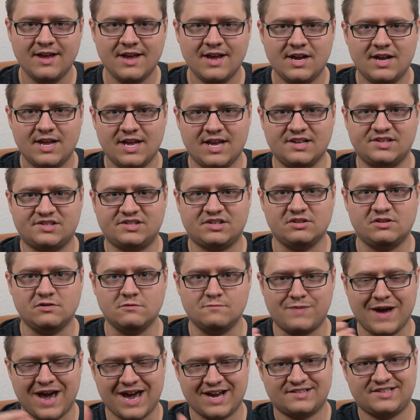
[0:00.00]
is to do
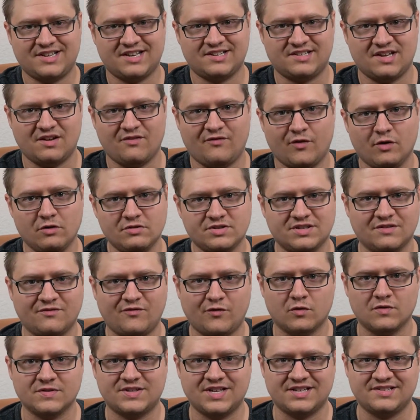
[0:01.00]
back testing first and forward
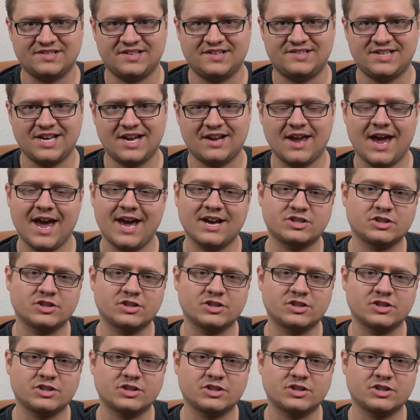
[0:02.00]
testing second. Actually,